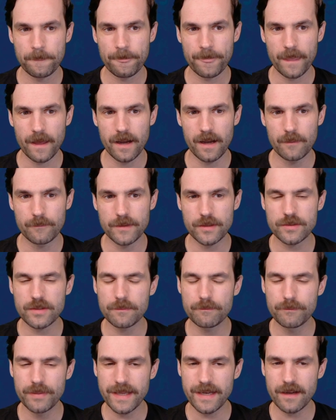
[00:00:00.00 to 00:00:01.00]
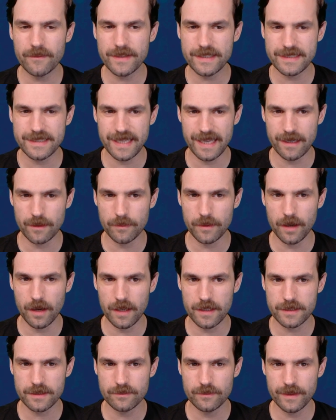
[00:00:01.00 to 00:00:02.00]
There's a bit of a setup
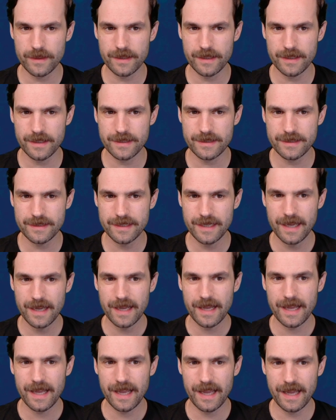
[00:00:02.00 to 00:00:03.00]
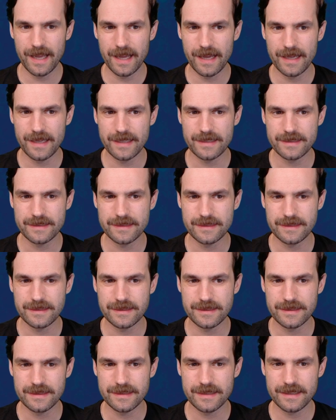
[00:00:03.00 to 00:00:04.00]
cost with it,
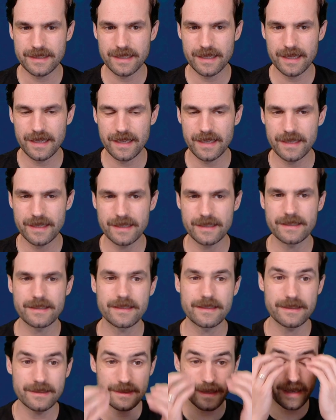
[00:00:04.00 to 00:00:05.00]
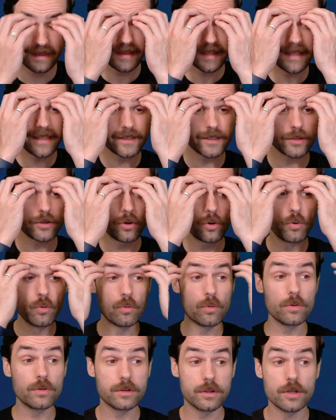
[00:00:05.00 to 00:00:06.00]
and I think it's a
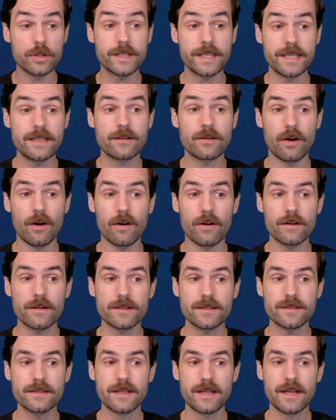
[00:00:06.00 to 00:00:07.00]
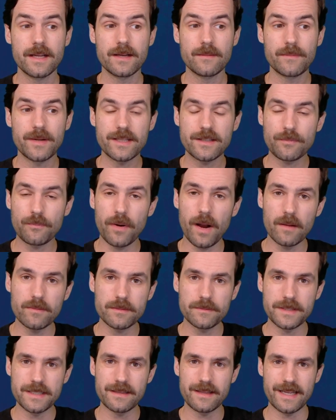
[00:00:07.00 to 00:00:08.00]
cool looking card, but it's
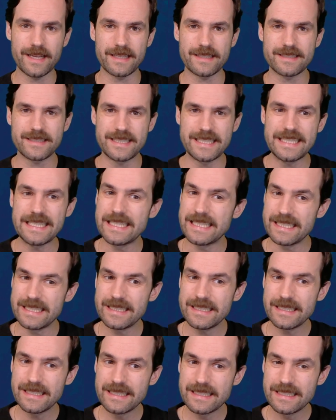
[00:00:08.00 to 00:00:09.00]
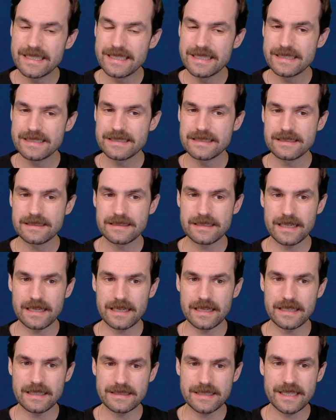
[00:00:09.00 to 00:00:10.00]
probably like a C.
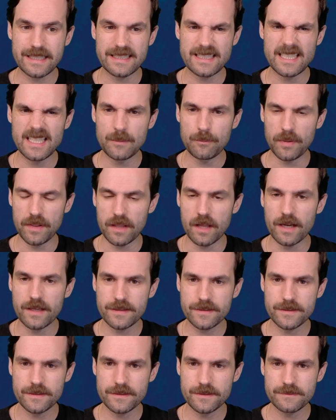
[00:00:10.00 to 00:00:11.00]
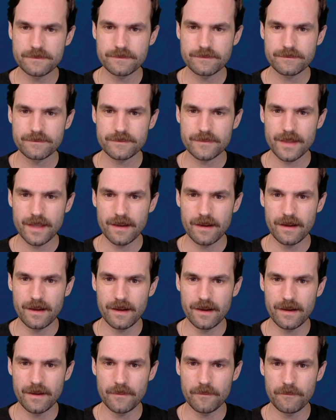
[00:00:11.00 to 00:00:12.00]
It's like a C+.
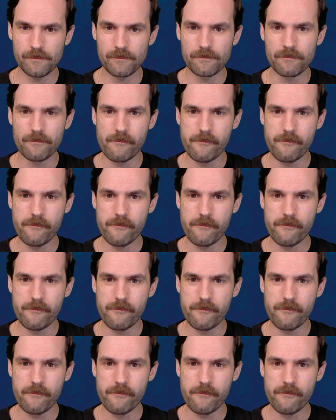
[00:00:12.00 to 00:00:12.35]
I